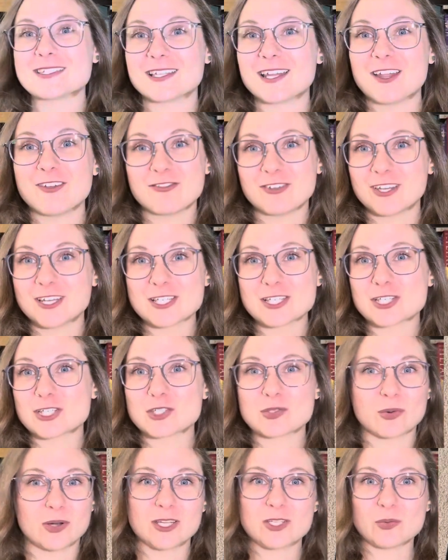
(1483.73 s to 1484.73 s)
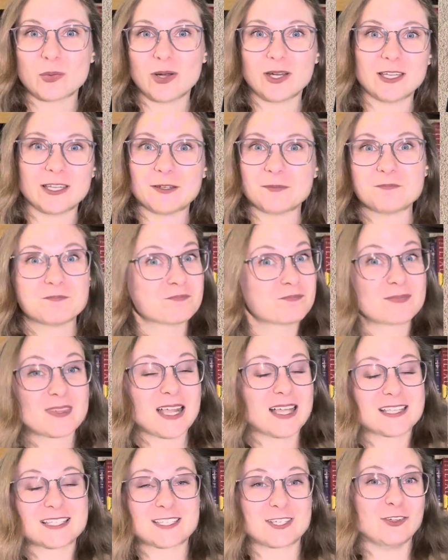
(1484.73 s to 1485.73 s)
that I finished in 2020,
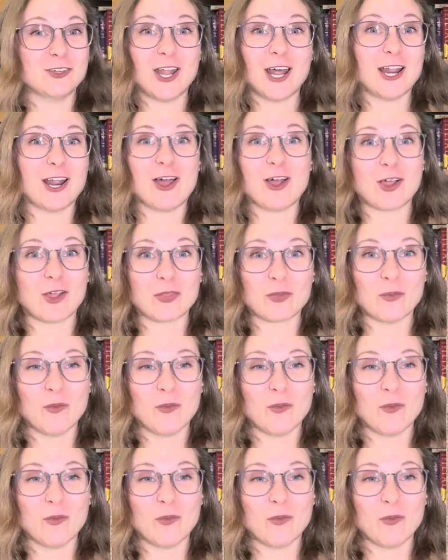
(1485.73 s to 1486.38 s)
still not hung on the